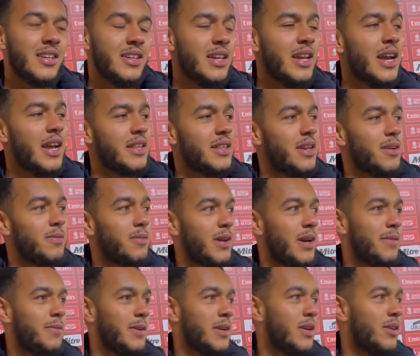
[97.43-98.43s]
Yeah, definitely.
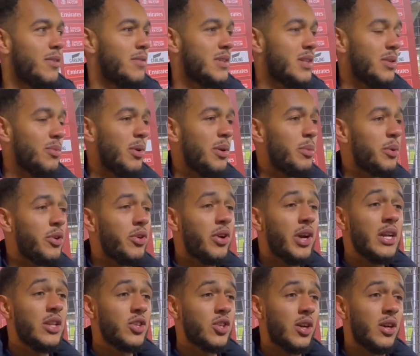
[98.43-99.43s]
I think obviously we were
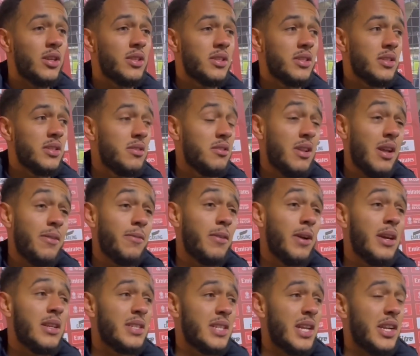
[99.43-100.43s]
creating chances left,
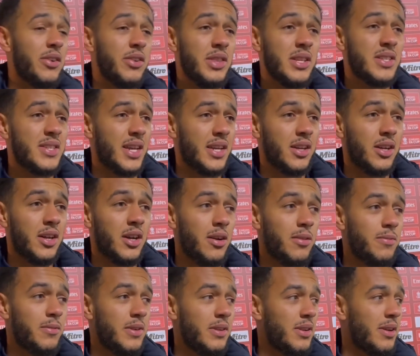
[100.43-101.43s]
right and centre in the second
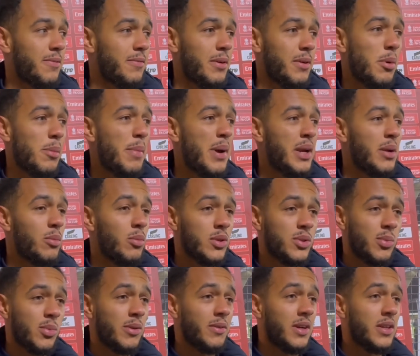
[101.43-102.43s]
half, and I think momentum
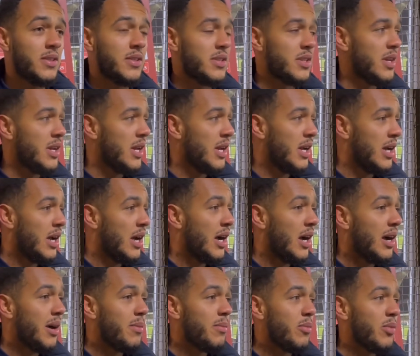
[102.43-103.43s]
was with us.
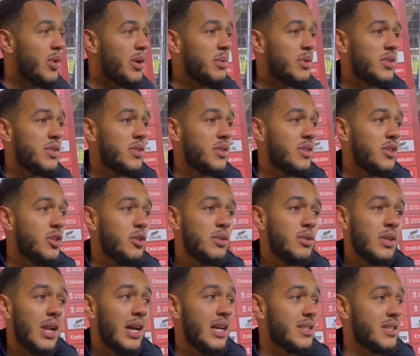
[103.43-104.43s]
We was
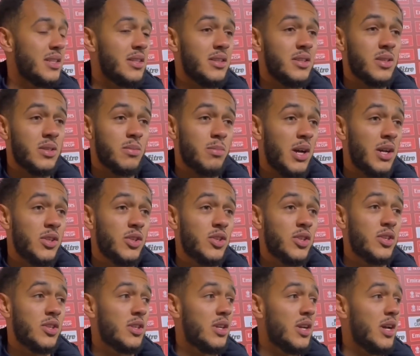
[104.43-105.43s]
utilising Smudge
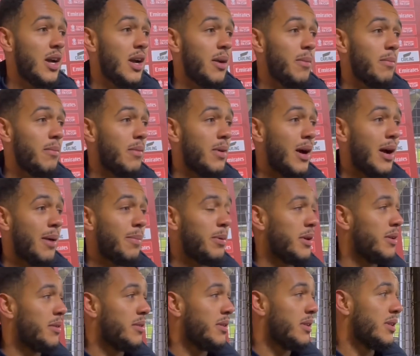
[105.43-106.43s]
up
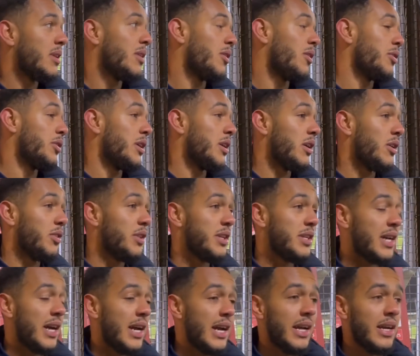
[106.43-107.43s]
on the
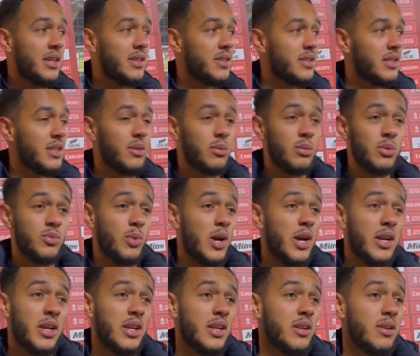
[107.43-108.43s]
diags, and it was
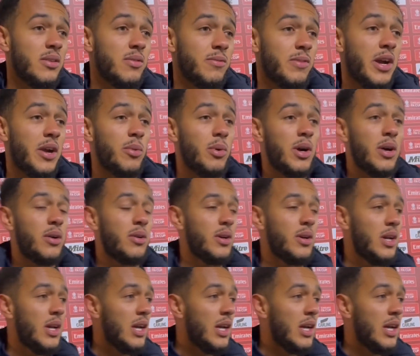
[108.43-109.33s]
working very well.